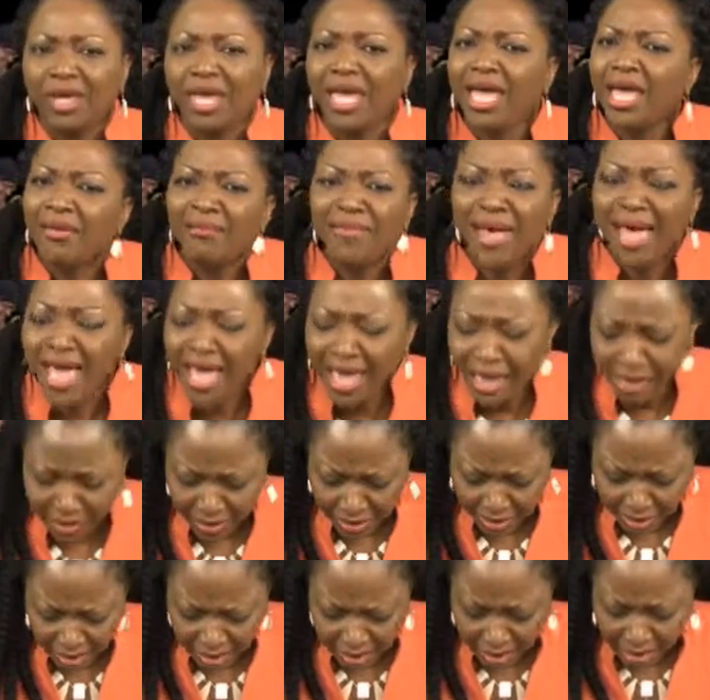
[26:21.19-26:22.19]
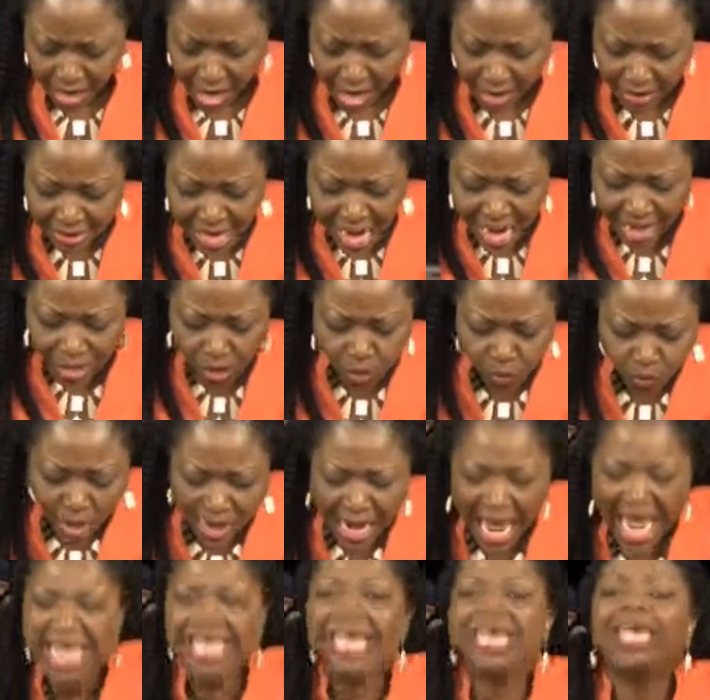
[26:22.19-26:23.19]
Amen. And that is
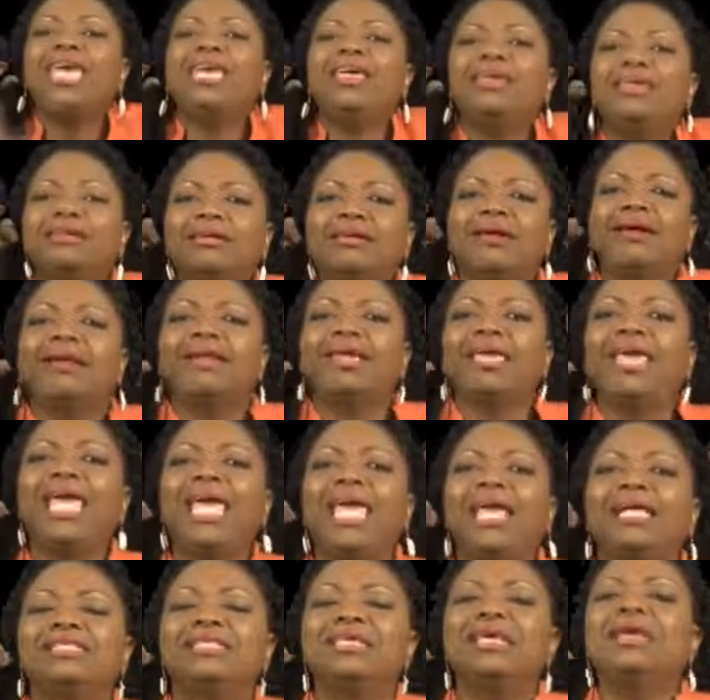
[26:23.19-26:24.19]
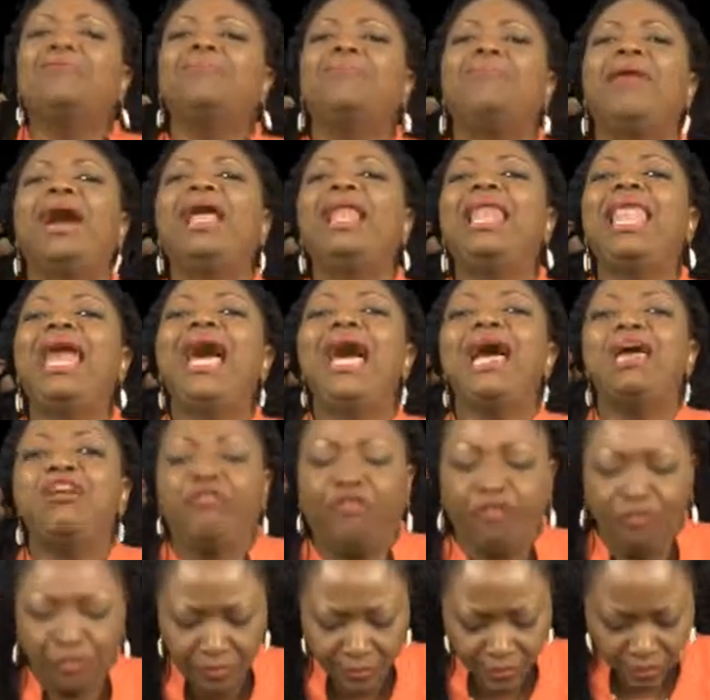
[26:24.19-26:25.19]
what I inculcate in my
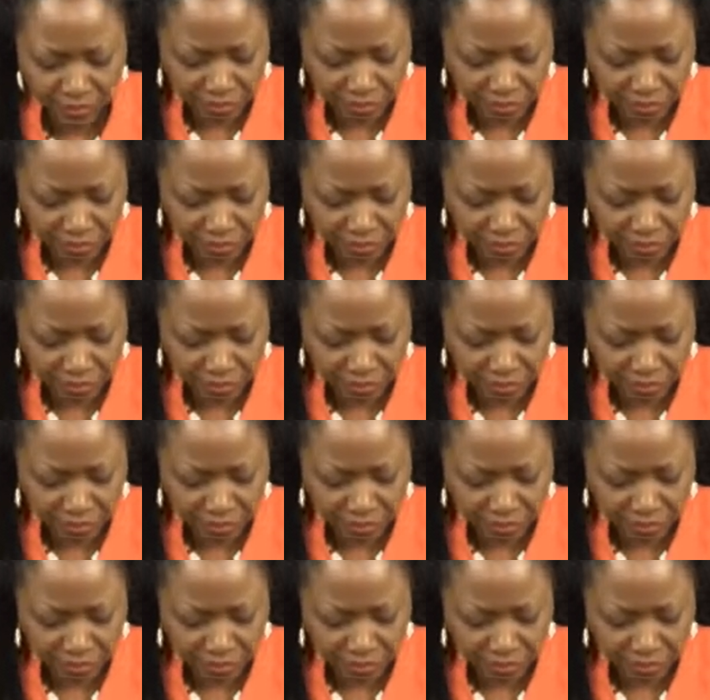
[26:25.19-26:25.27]
life.